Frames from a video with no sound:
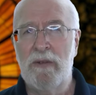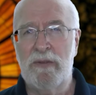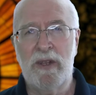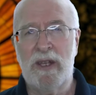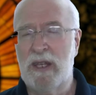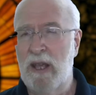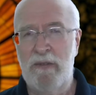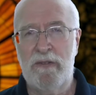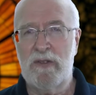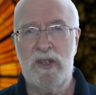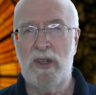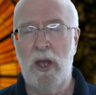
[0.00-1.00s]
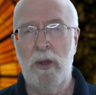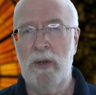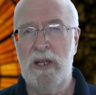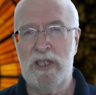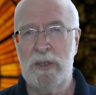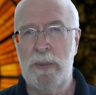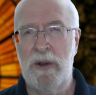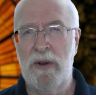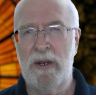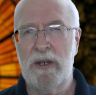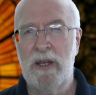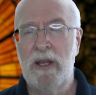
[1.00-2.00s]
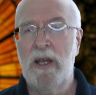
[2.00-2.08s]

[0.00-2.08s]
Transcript: of the gifts of the Holy Spirit.